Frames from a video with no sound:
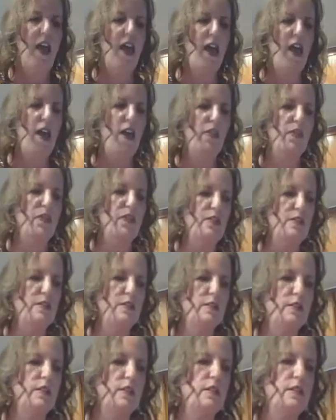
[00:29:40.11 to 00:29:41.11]
And
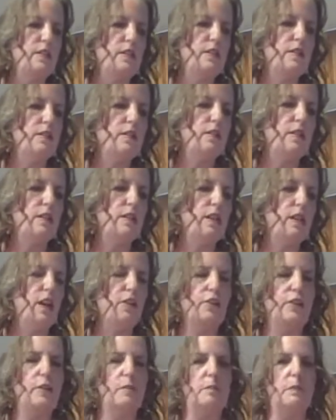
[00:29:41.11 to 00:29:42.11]
this is the
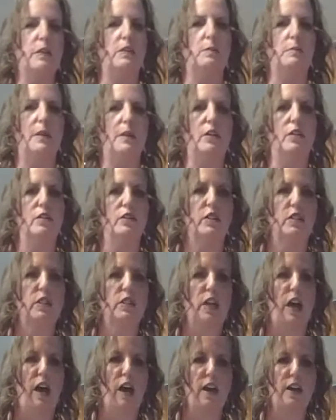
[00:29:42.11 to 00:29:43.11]
100 millimeter
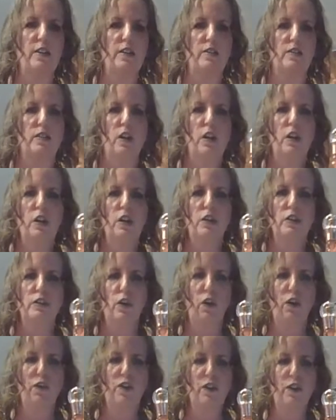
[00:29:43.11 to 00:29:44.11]
size.
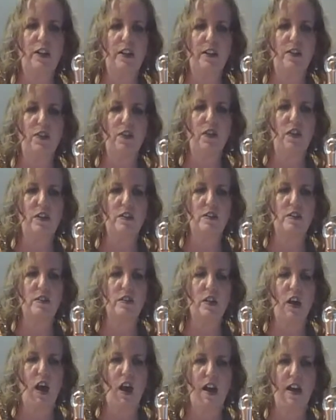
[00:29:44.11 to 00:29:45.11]
So if you get this
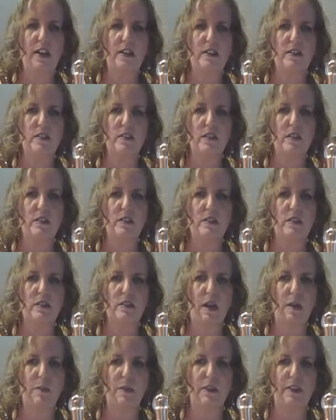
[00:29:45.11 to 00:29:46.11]
size, this is,
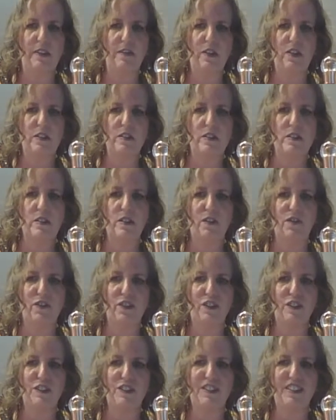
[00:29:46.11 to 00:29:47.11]
I believe this is the
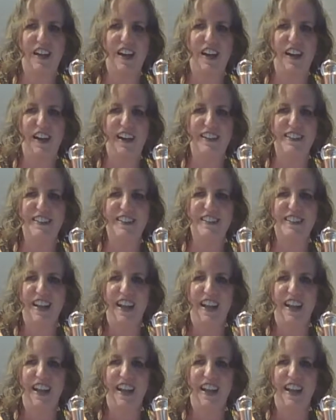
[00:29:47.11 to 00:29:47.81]
full size.